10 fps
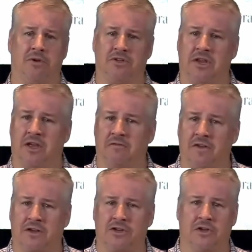But you see,
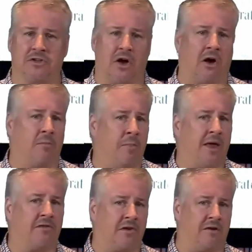convictions aren't
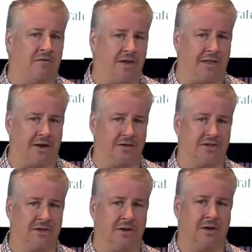based on
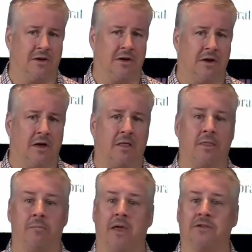feelings.
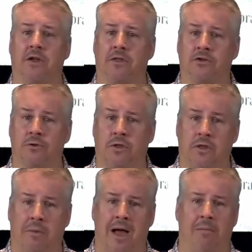They're based on the truth
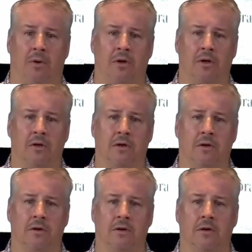of the Bible.
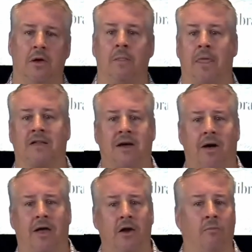That's
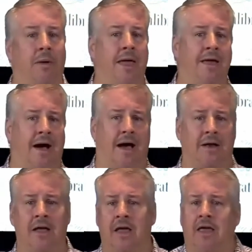how I can obey
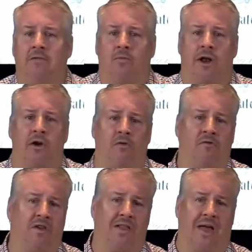God even when I
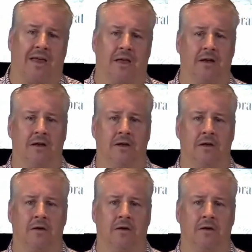don't feel like it.